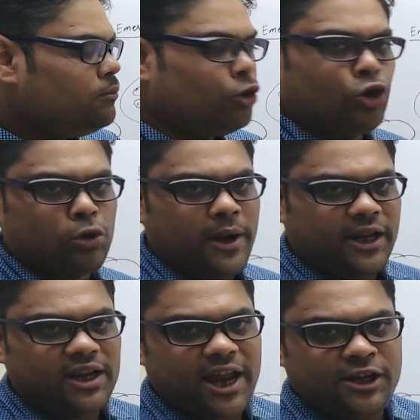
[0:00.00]

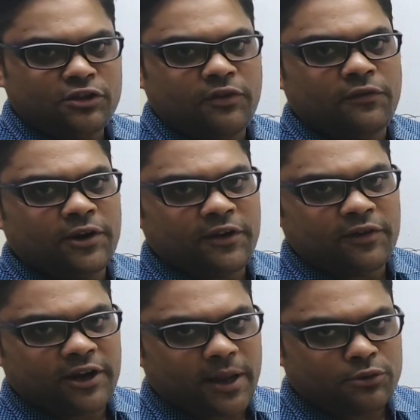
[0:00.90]
monochromatic lights of
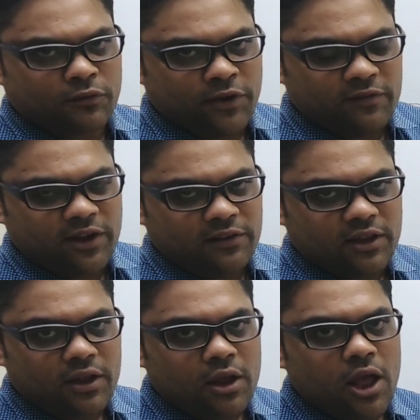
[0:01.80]
different types of wavelength,